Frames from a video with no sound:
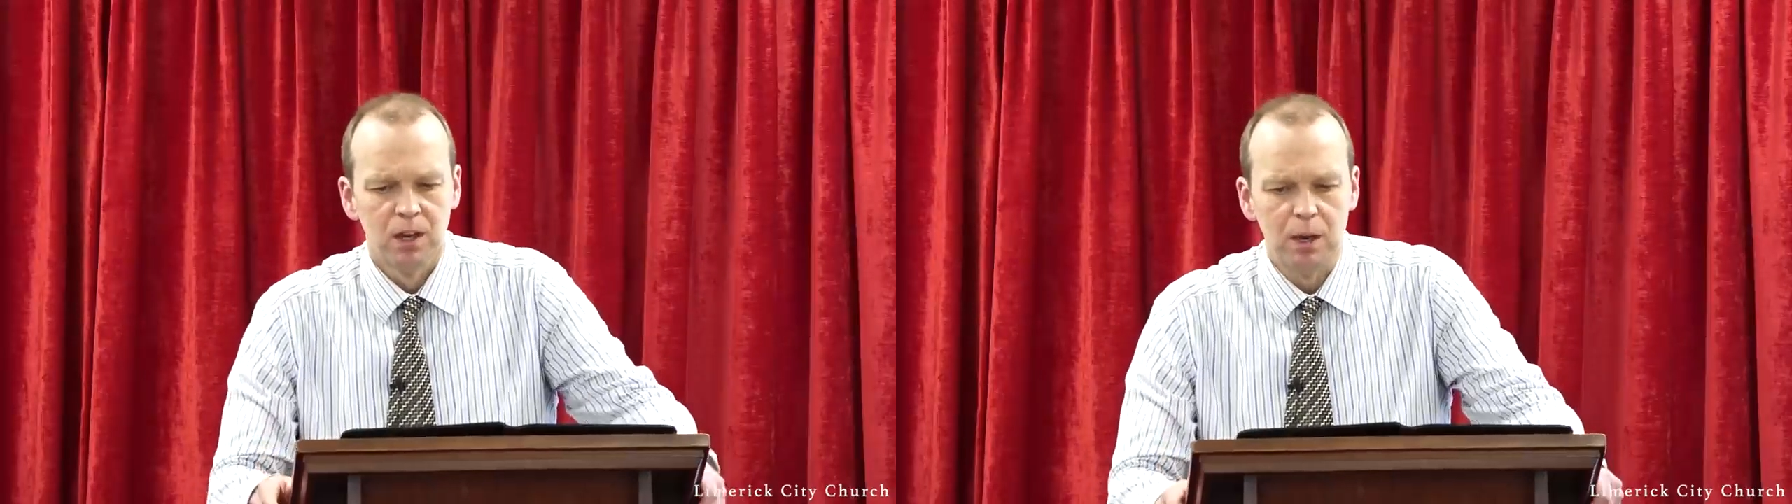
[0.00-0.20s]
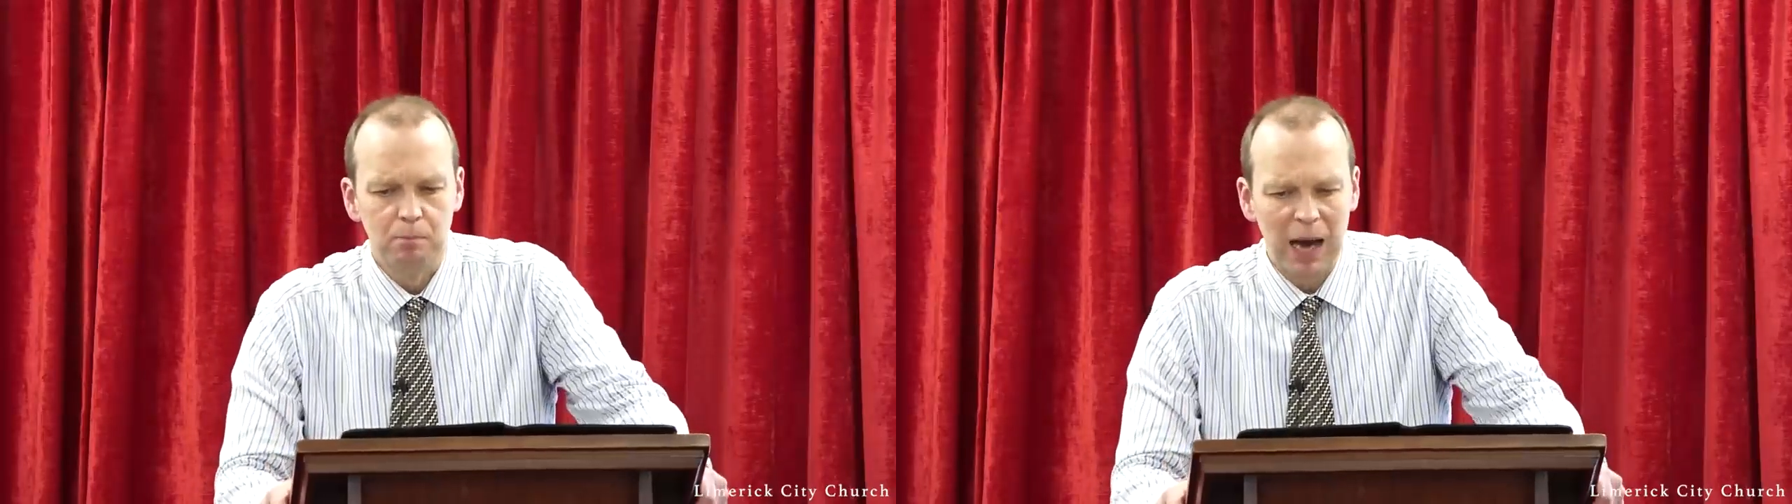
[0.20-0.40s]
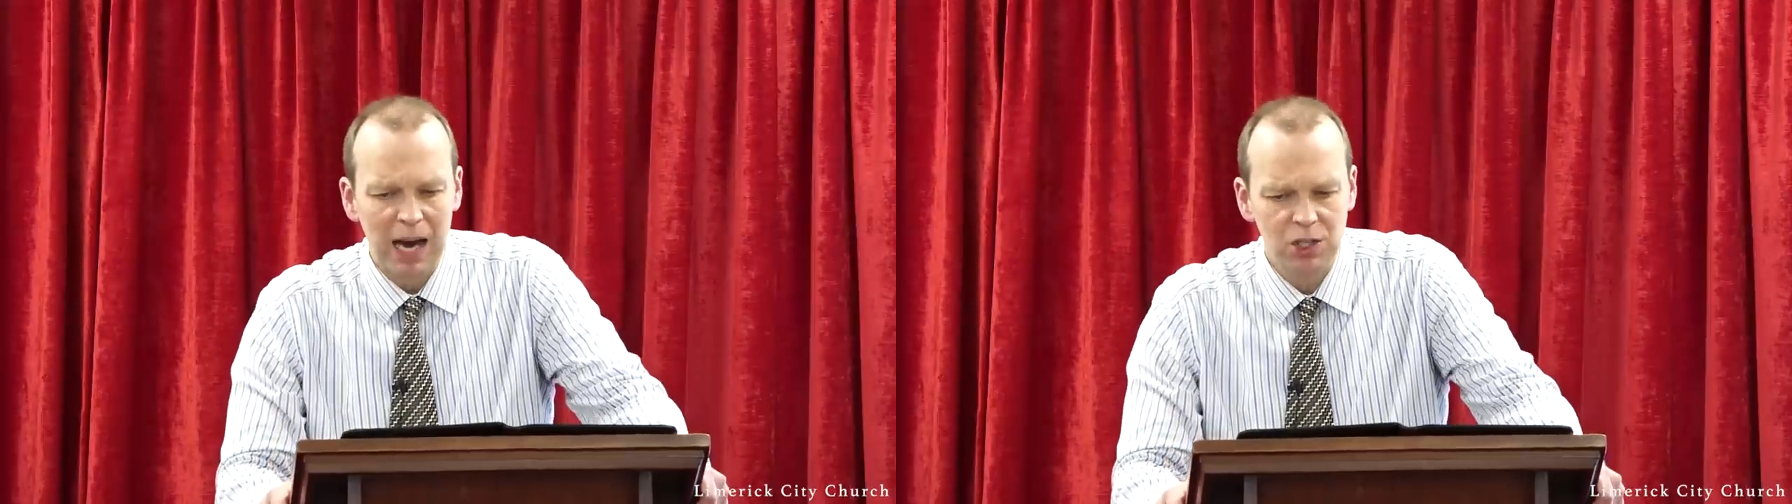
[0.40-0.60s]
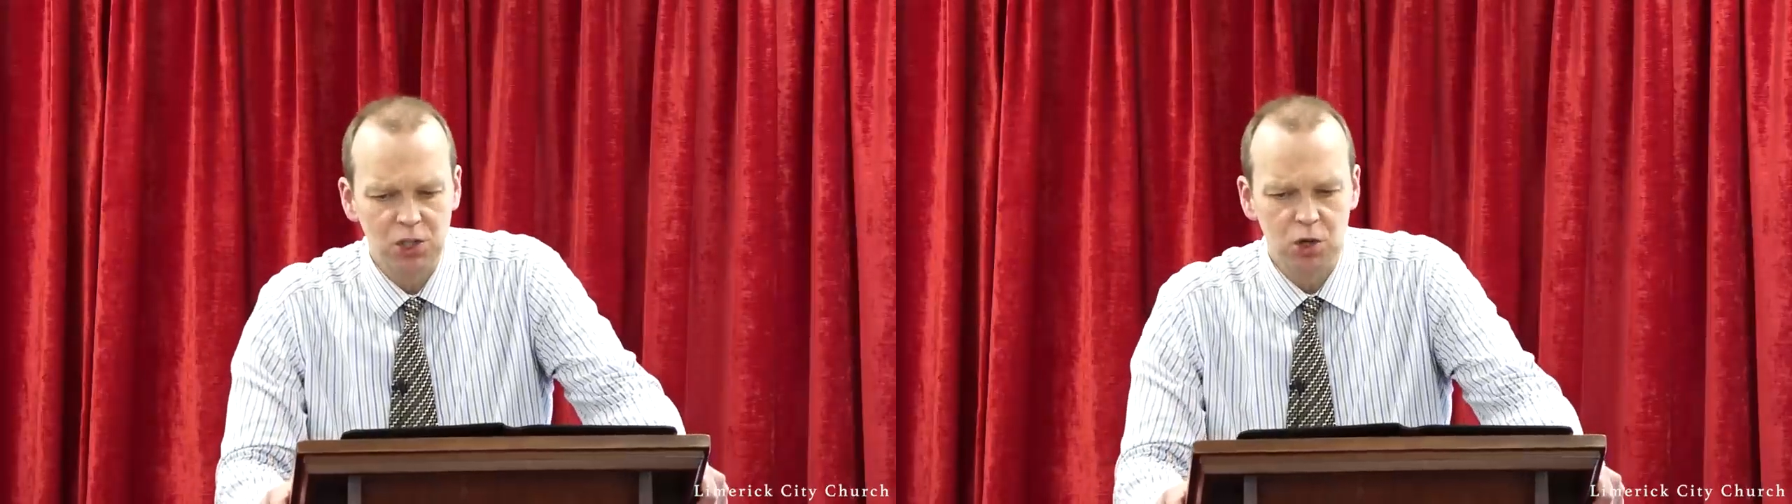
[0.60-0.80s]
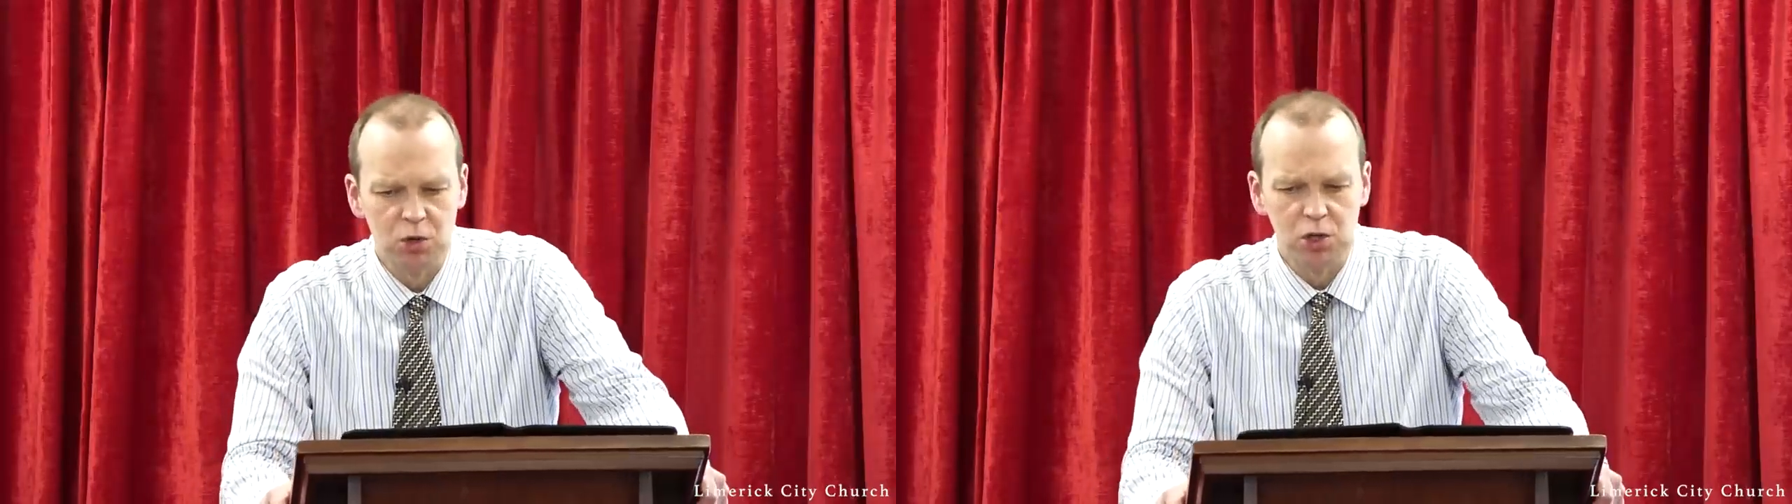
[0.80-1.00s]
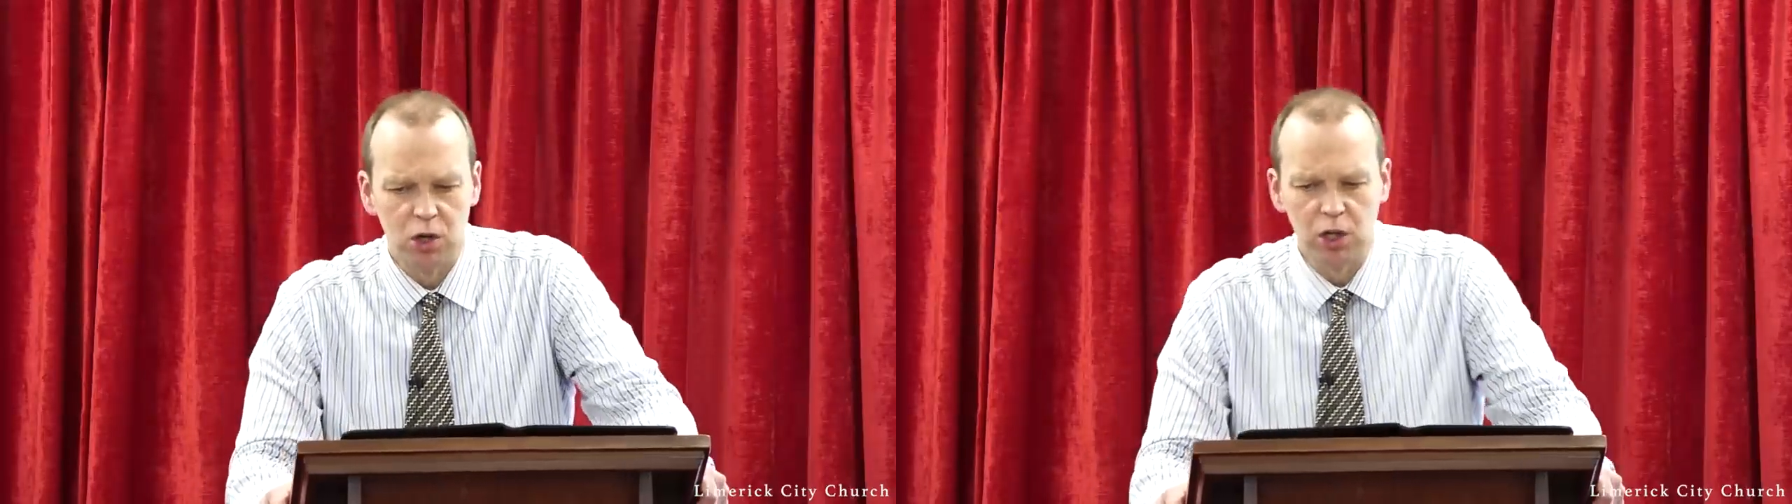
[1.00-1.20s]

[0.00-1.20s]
The pastures are